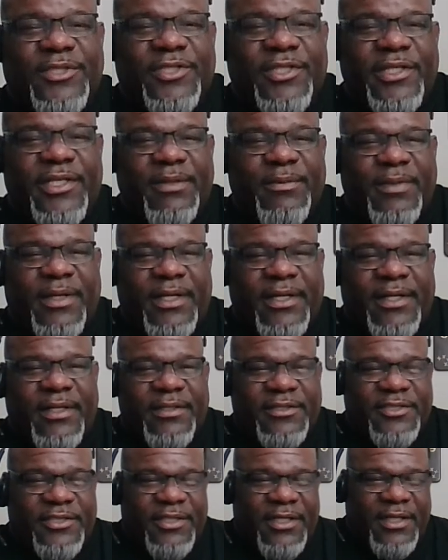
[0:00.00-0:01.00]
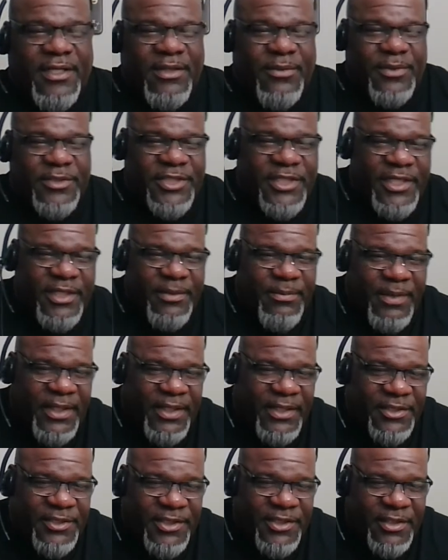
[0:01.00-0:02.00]
What'd you hear about it? What'd you hear about
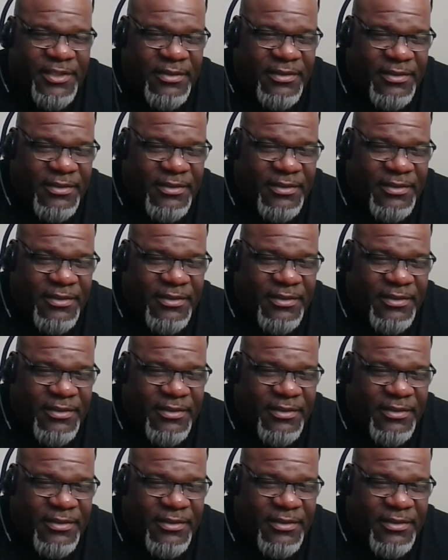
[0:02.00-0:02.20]
it, G?